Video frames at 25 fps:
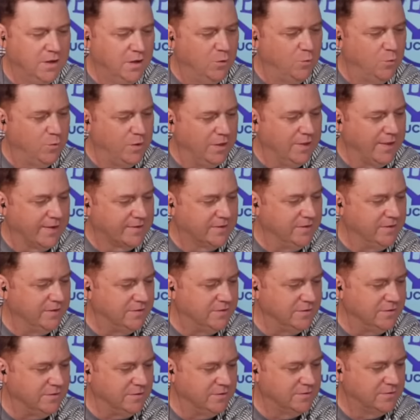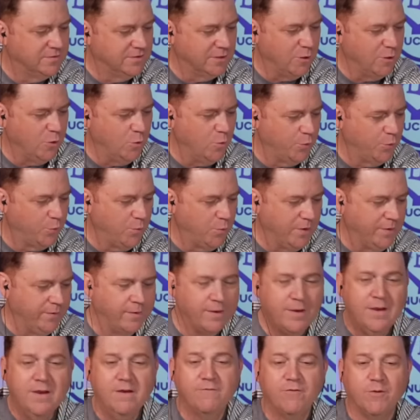we elected to go with one
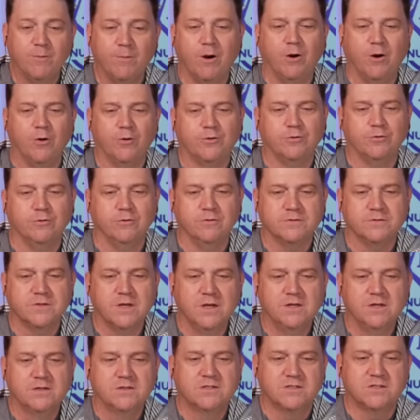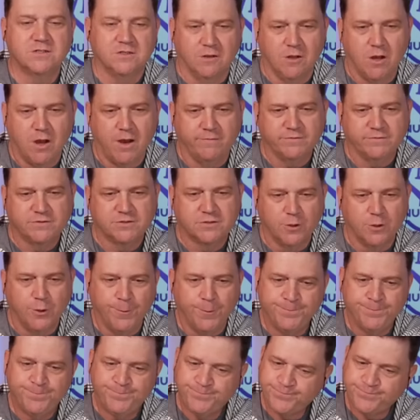from Arturs Silov.
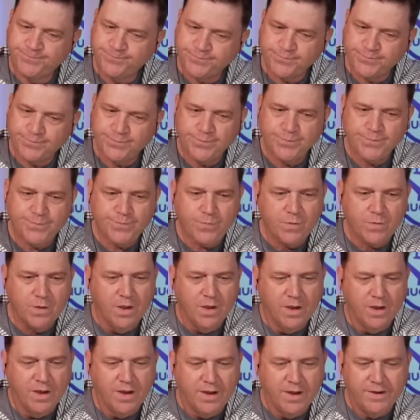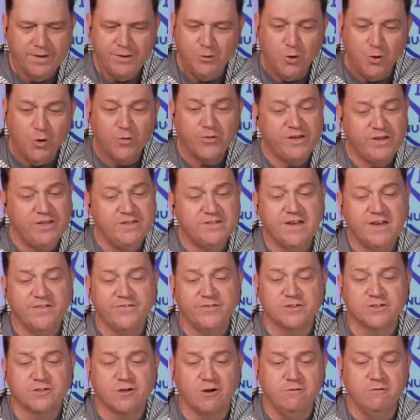So that he's getting
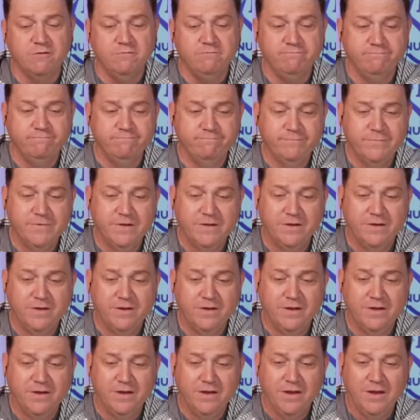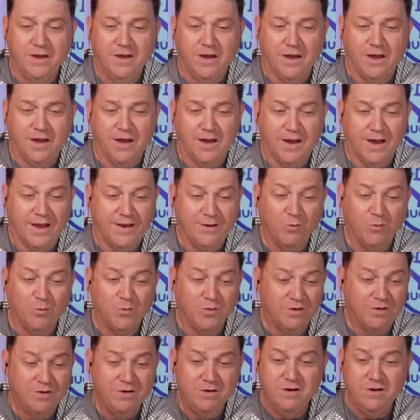the start. I don't
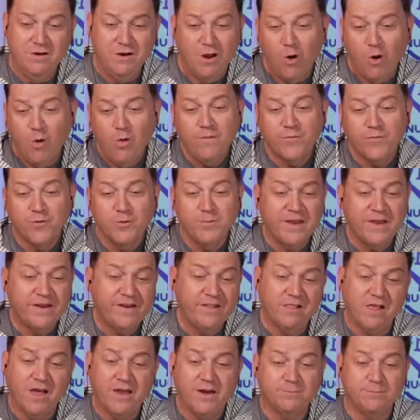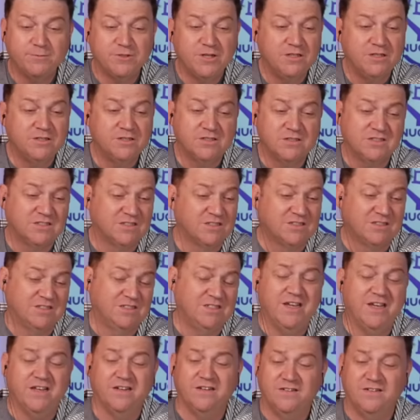know if there'll be any lineup changes, as I
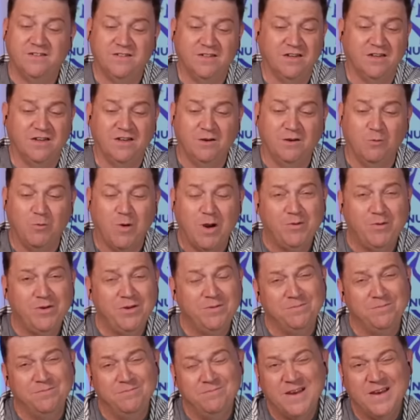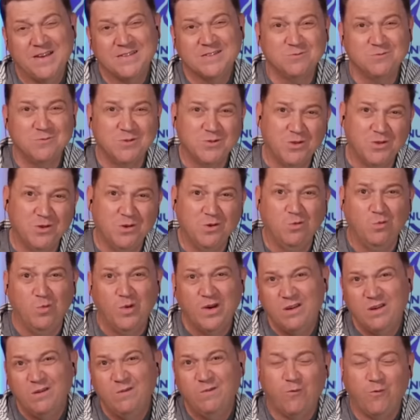said. Why would you mess with the
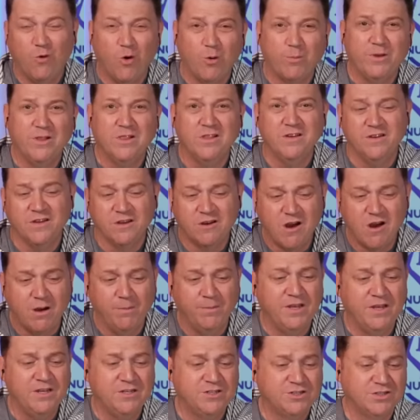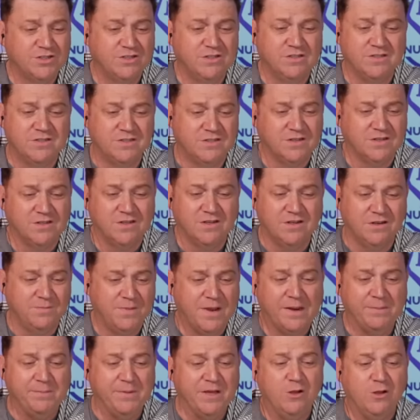winning formula and a combination that
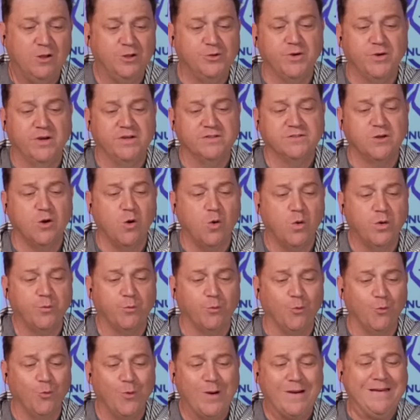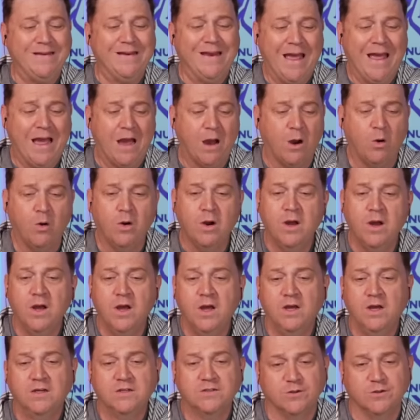Manny Malhotra has going right now?
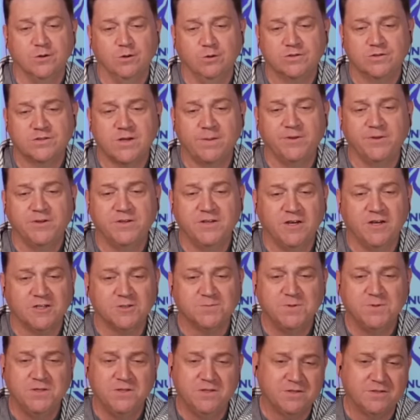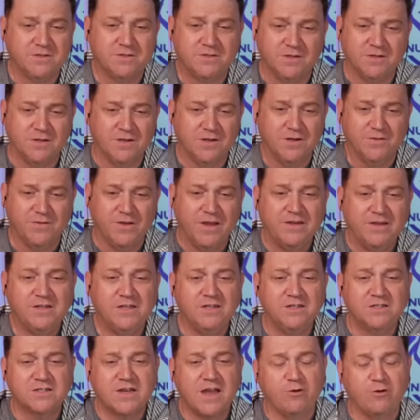So something tells me that the
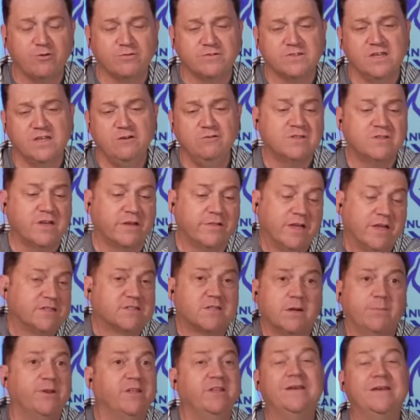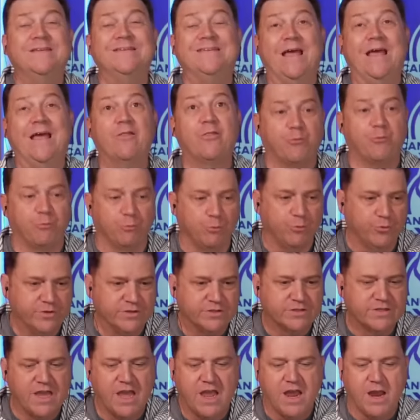18 skaters they used, unless somebody didn't get through
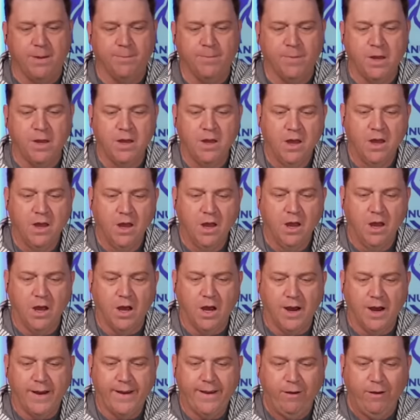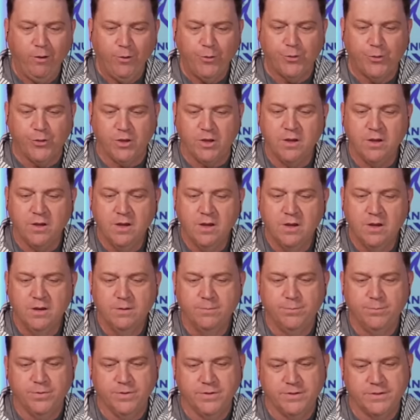this game healthy,
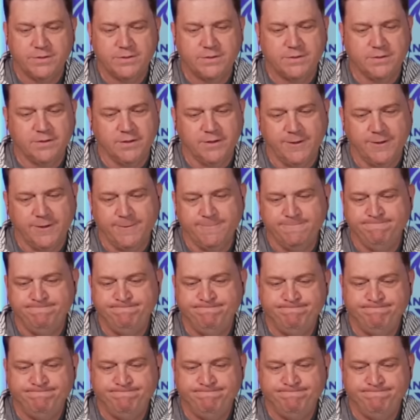but, we'll